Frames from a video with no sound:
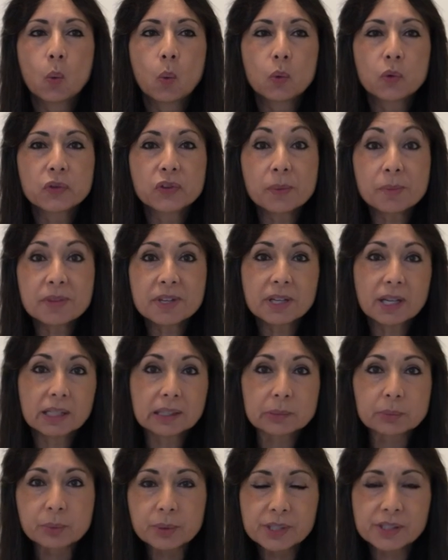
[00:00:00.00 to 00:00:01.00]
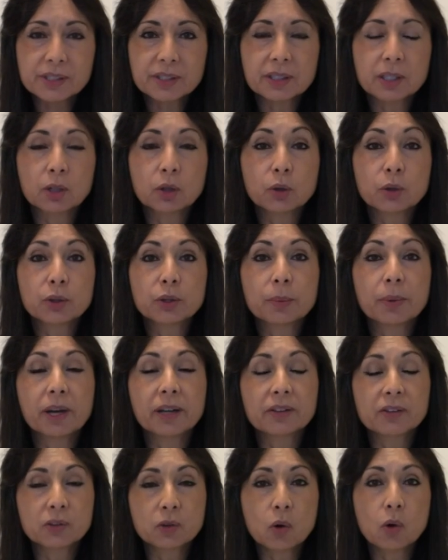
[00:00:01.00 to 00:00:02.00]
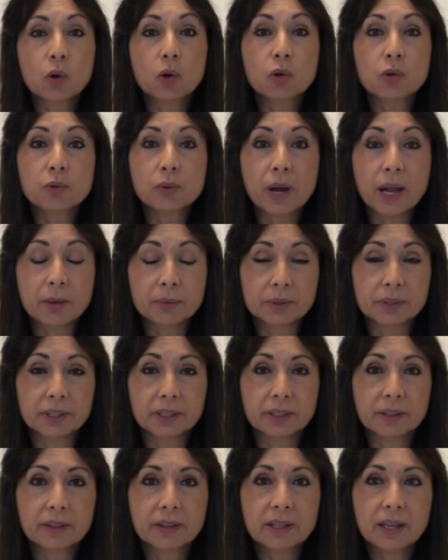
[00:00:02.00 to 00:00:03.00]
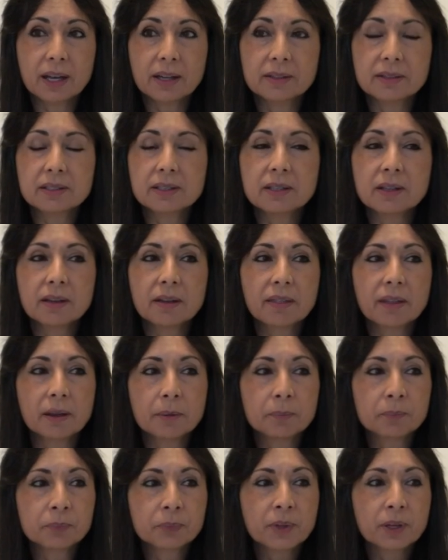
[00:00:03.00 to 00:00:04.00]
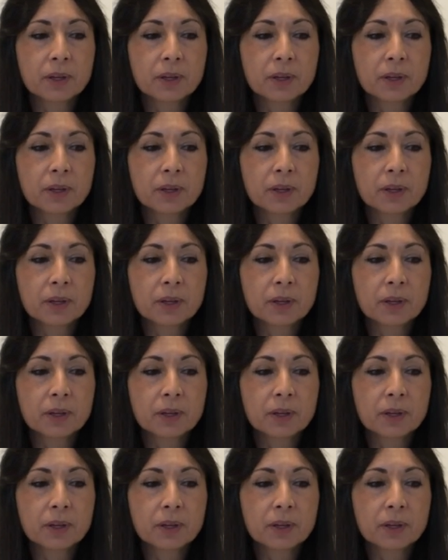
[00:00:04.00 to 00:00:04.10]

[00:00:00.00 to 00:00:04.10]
Something I recently learned about is called grounding. The idea that